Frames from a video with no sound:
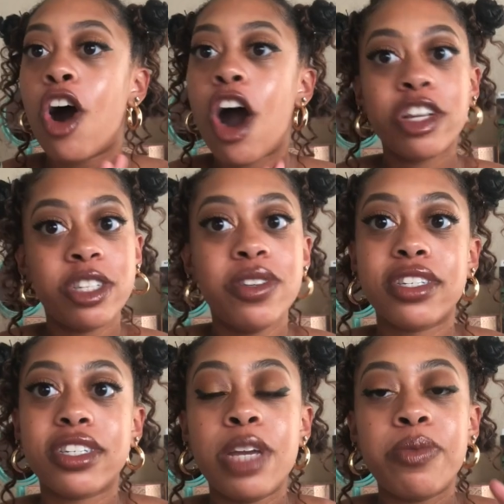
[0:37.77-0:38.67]
Also
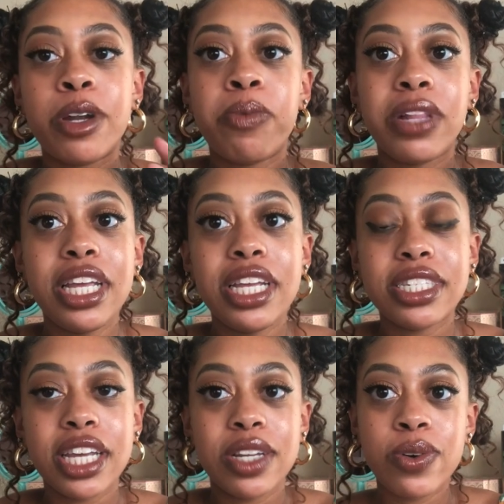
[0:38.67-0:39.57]
disclaimer, please
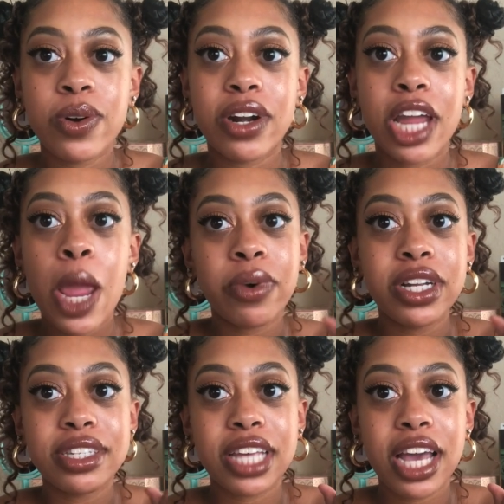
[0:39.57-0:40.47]
ignore
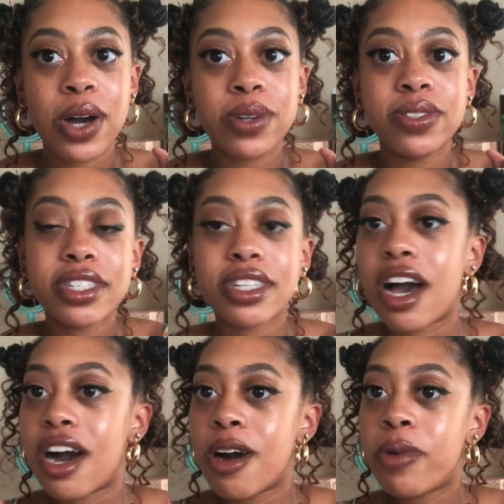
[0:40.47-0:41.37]
hammering sounds.
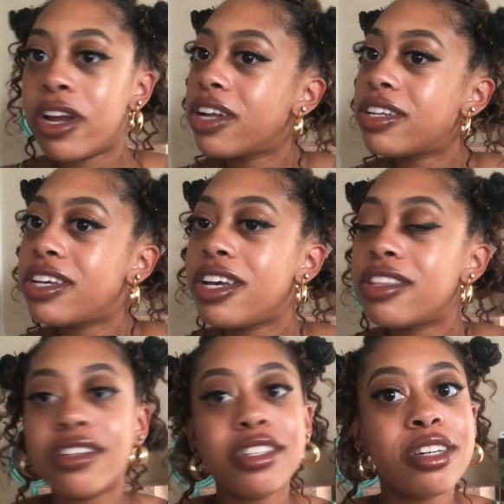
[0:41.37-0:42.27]
Uh, apparently
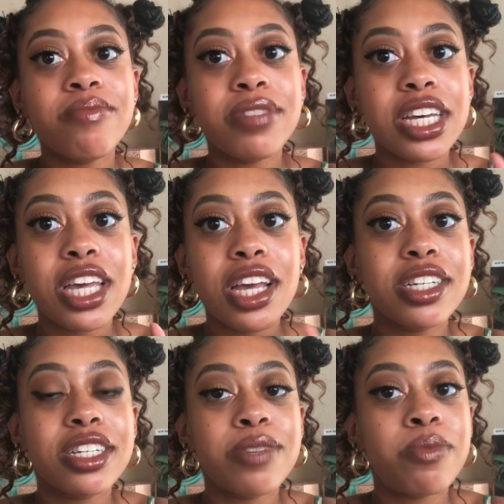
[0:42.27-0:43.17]
there's some like
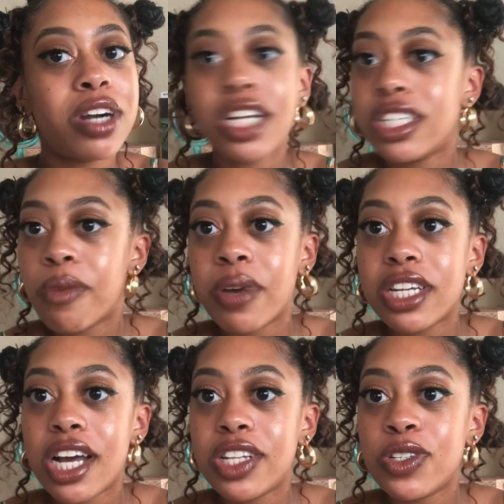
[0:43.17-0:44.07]
project my
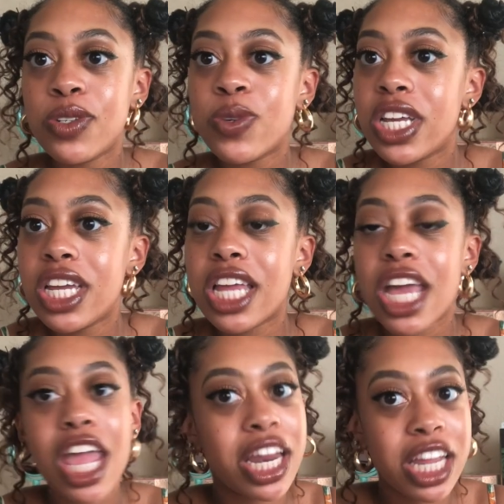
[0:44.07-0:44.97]
dad's doing
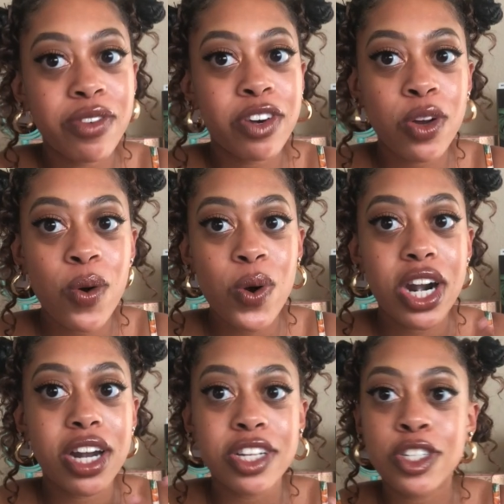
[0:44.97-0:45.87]
and I need to
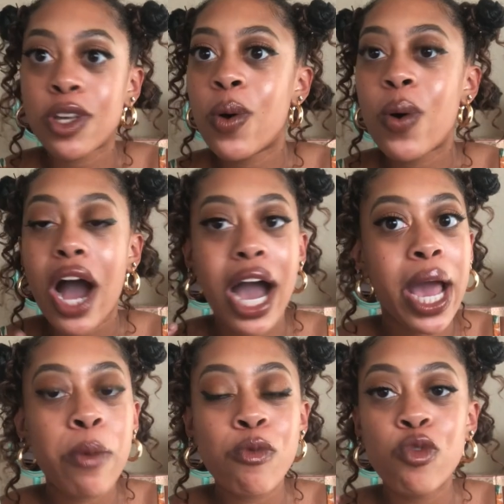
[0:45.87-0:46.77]
record. So
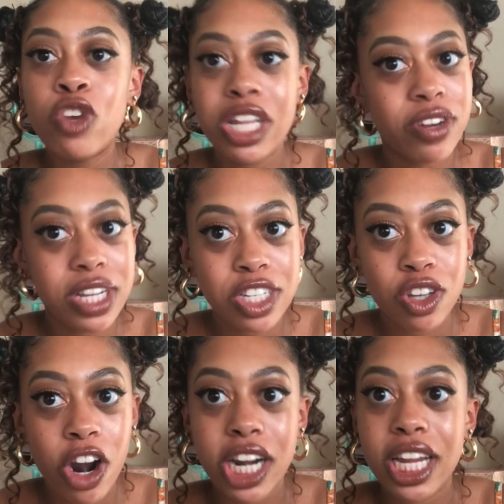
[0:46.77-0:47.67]
I'm really, really
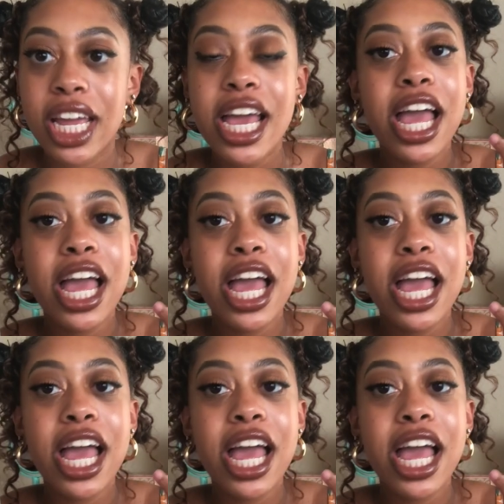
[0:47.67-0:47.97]
sorry.